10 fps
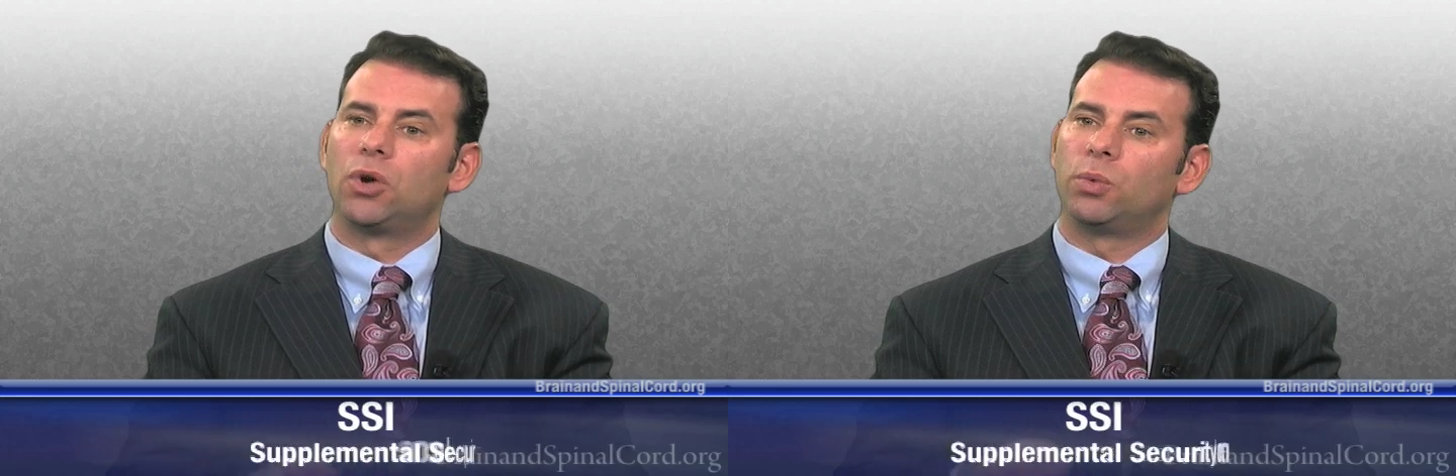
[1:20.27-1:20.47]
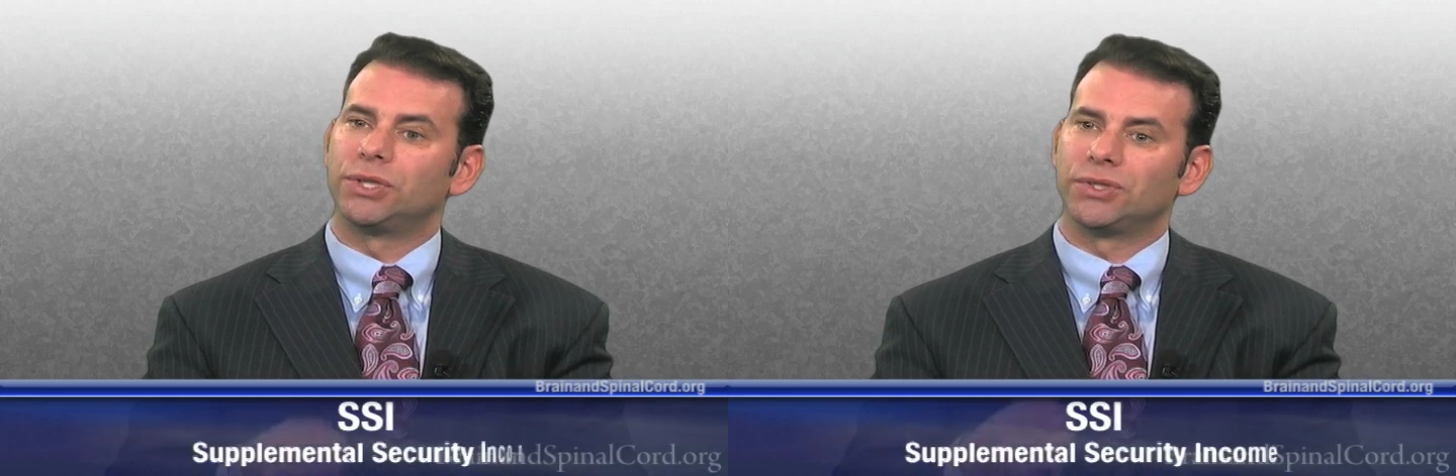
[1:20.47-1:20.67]

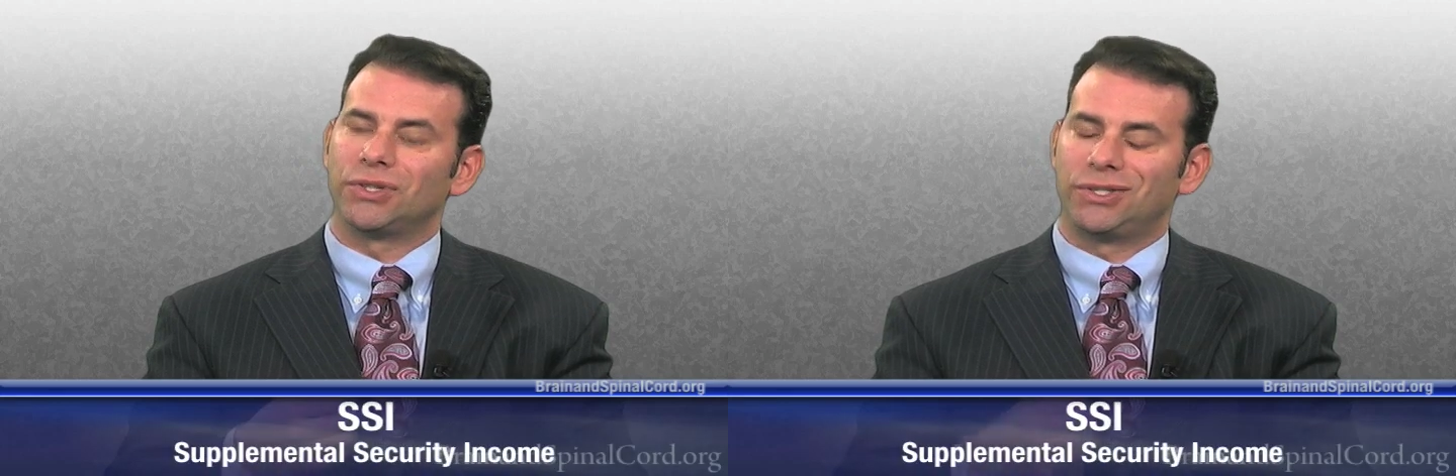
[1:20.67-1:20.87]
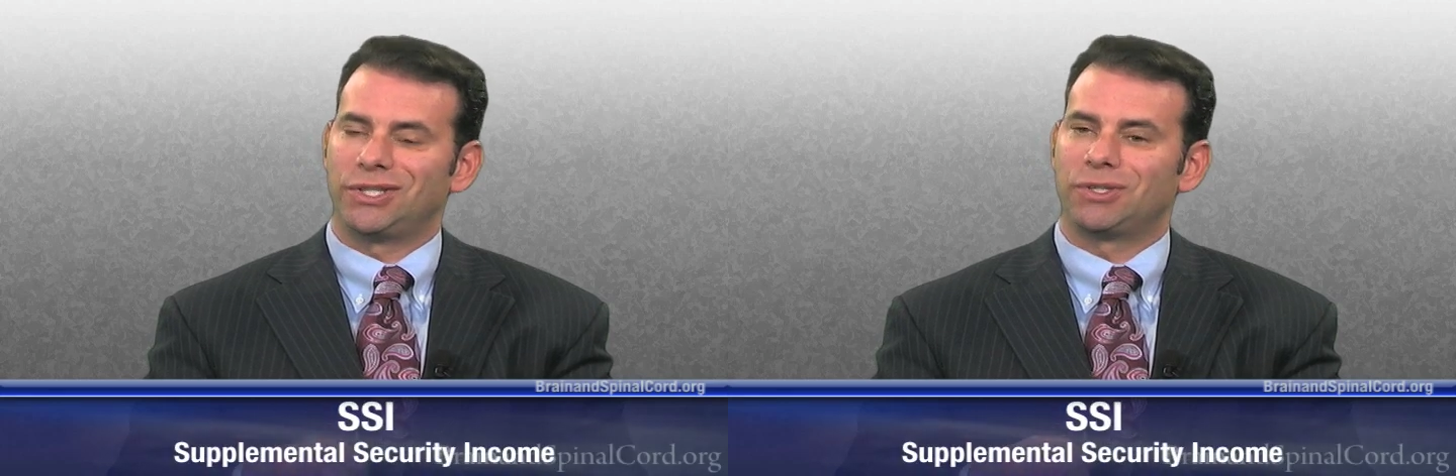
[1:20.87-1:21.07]
which is a
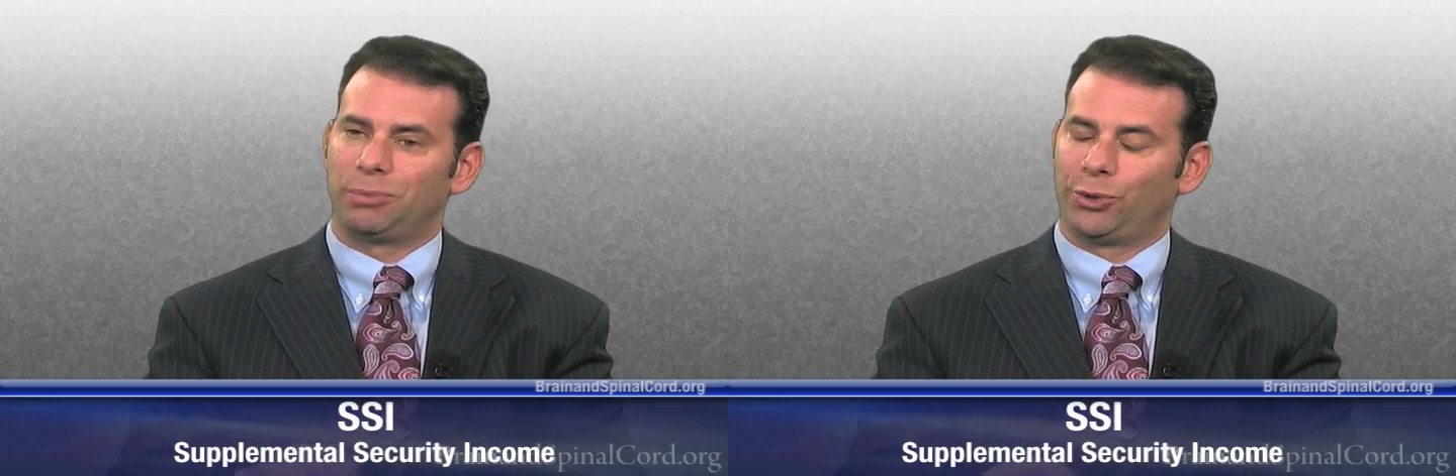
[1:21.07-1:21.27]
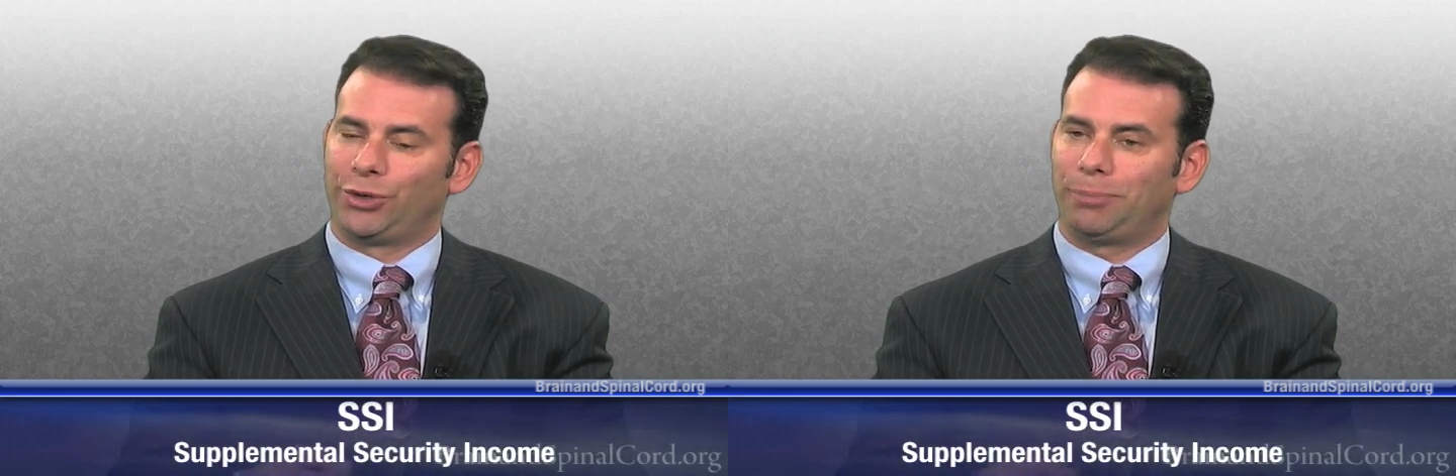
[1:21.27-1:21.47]

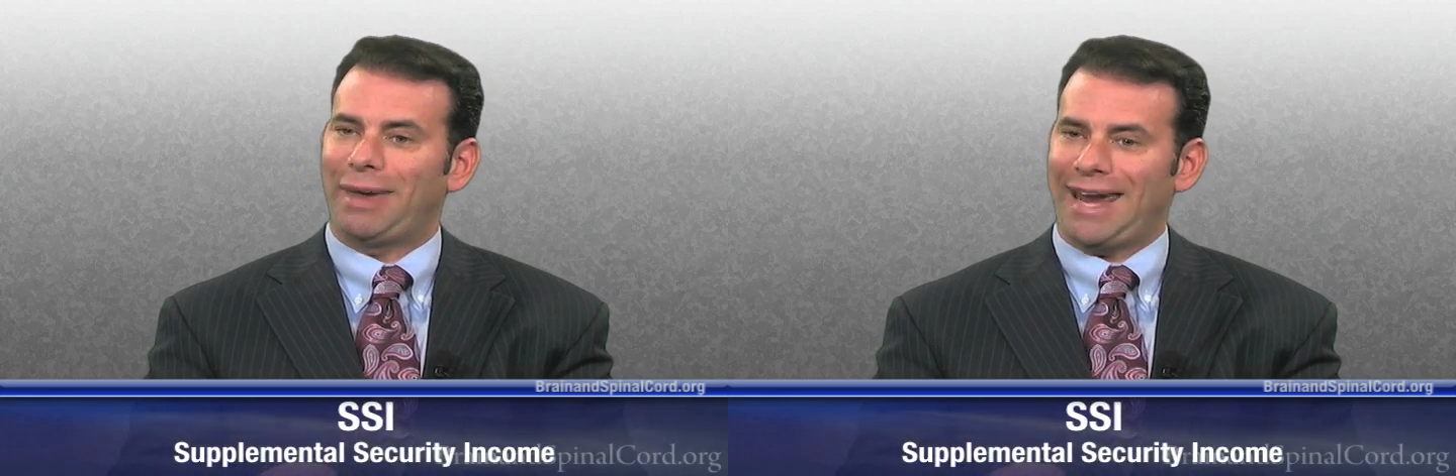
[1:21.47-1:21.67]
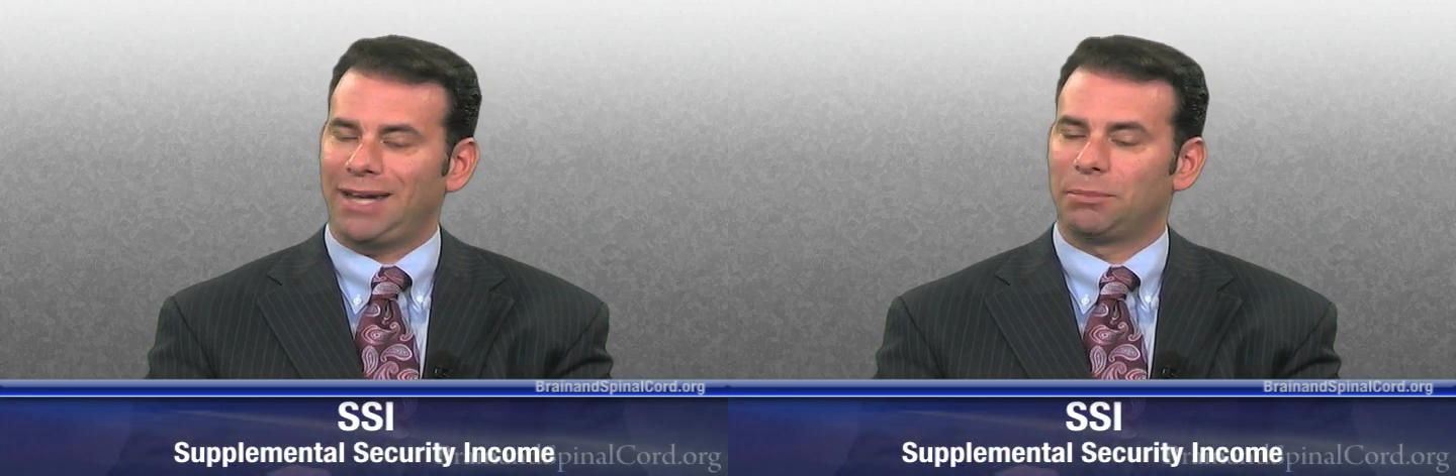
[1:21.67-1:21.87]
disability
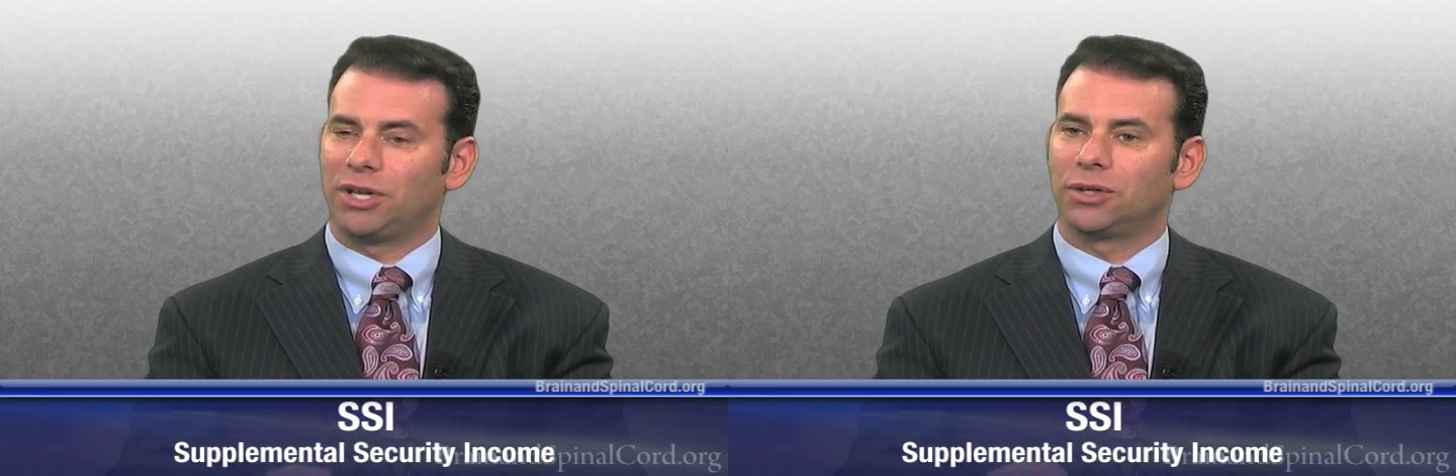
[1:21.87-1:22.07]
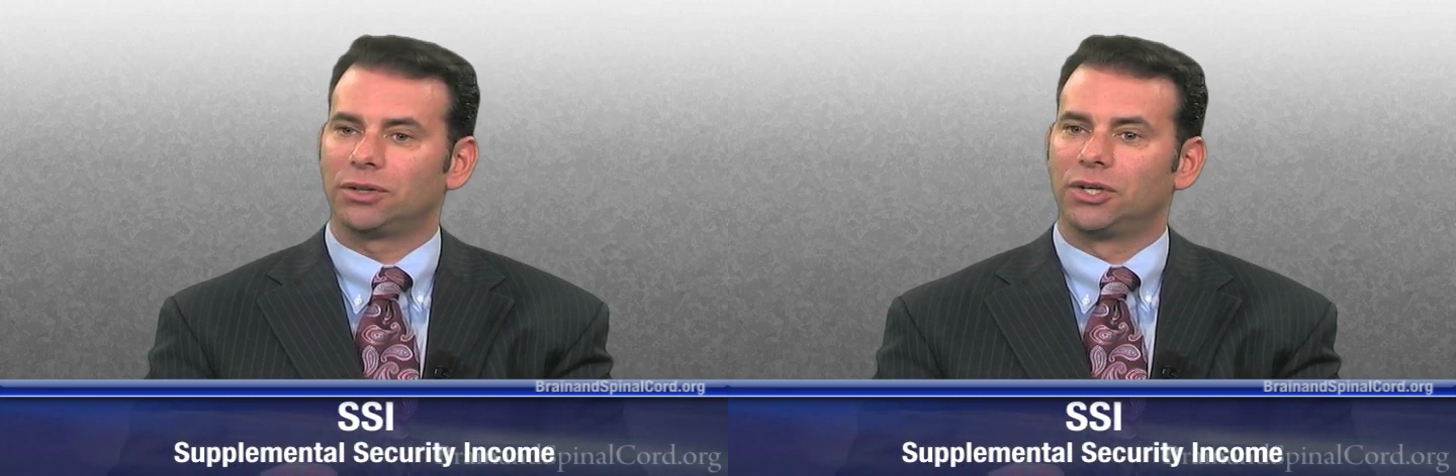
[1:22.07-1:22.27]

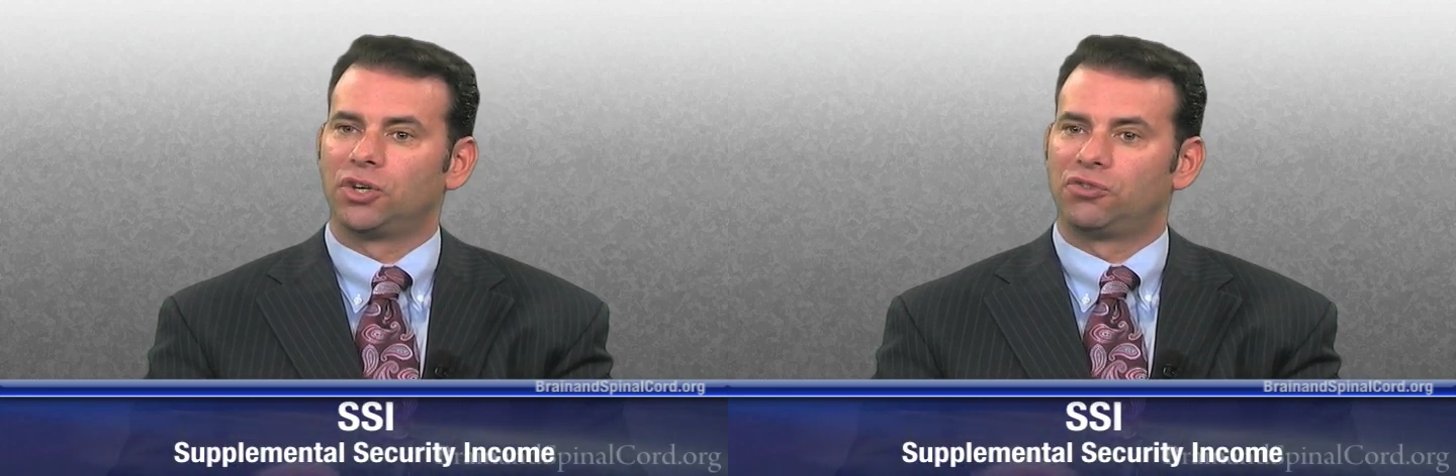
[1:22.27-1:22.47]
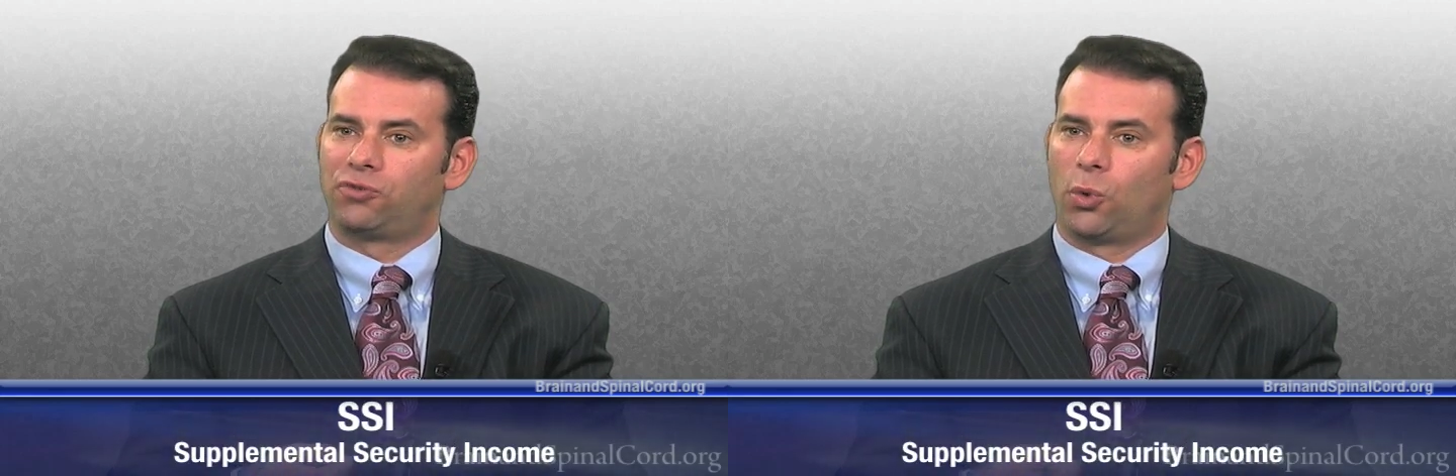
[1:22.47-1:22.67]
payment
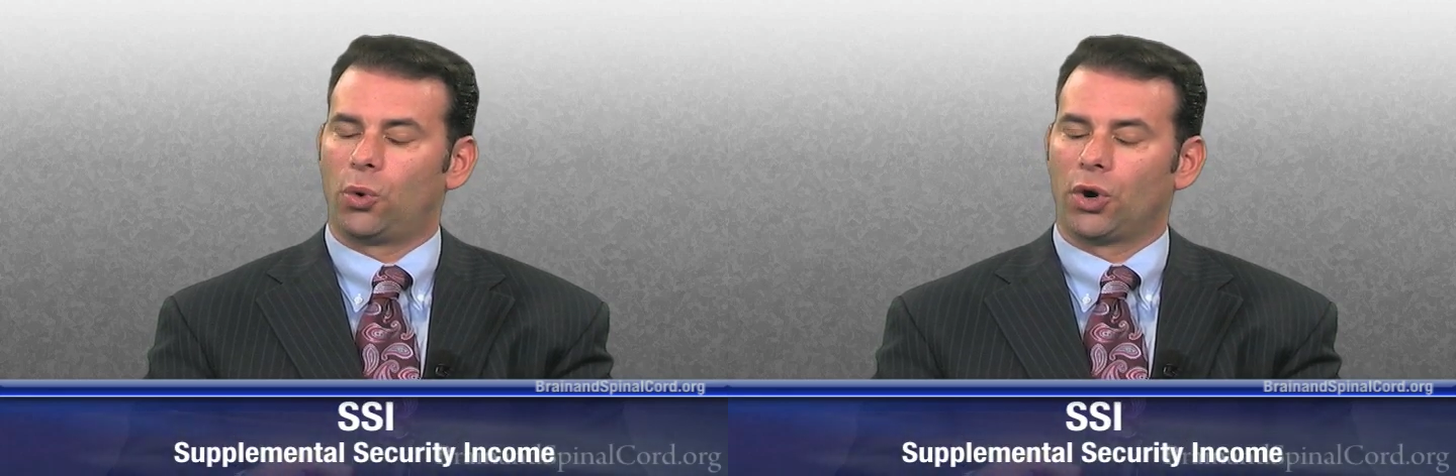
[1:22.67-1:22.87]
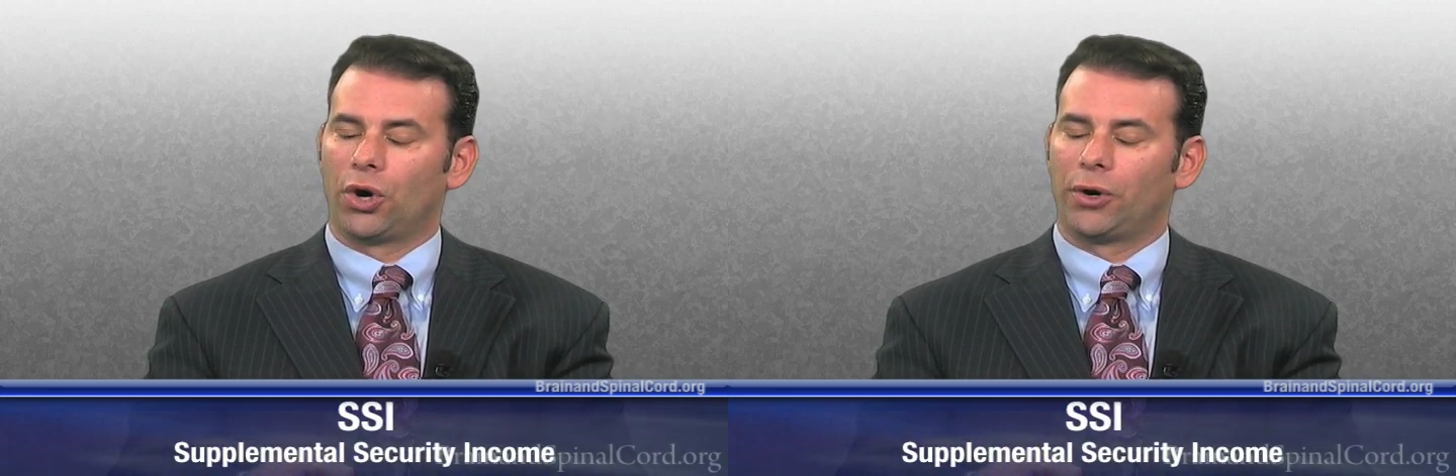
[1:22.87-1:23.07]

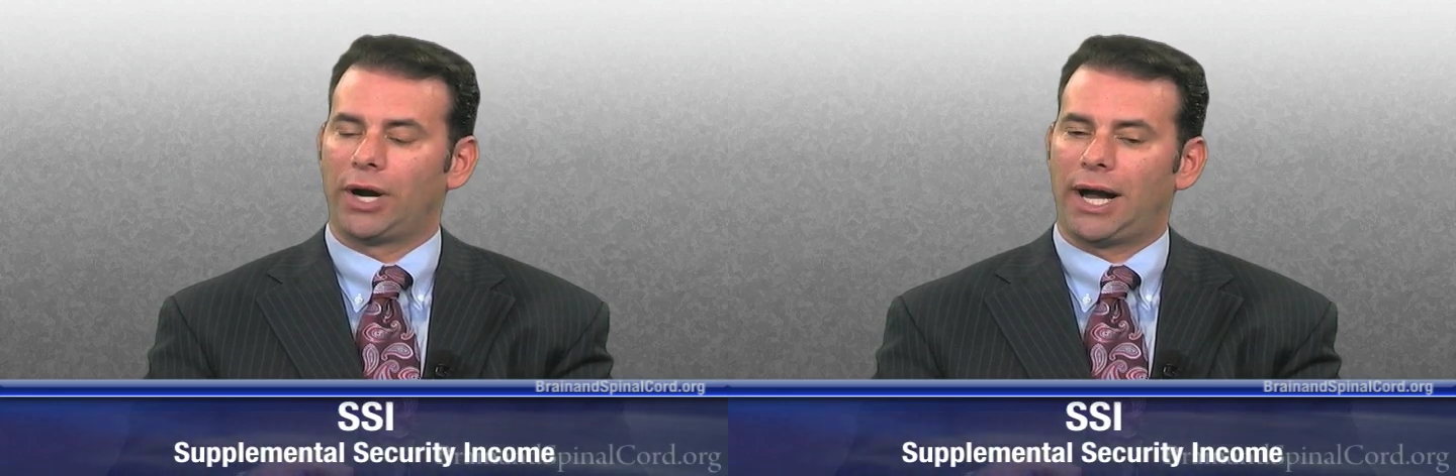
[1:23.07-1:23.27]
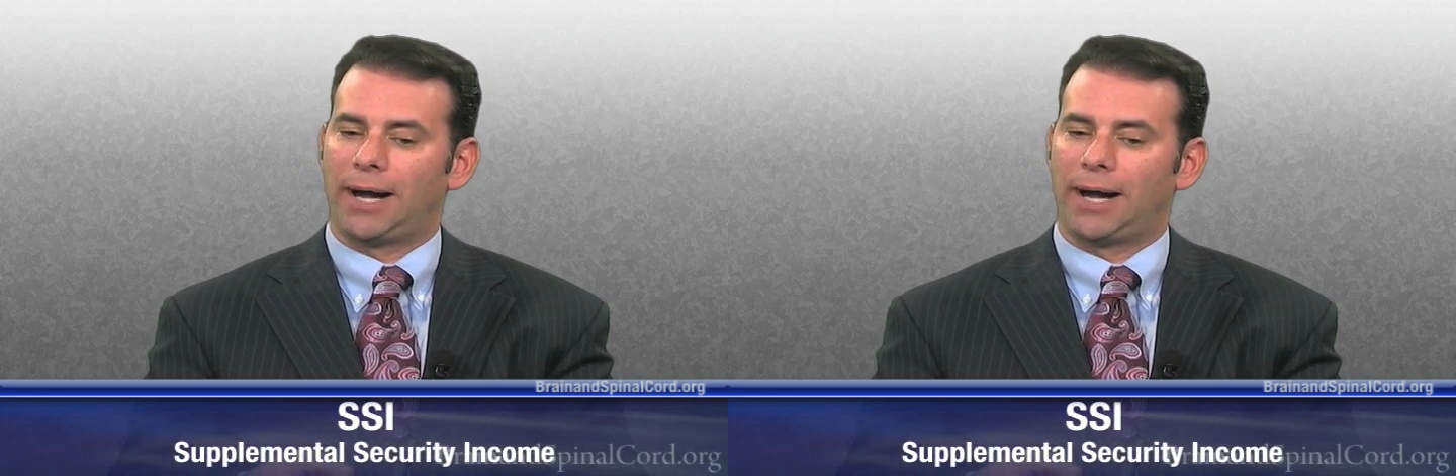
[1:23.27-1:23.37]
for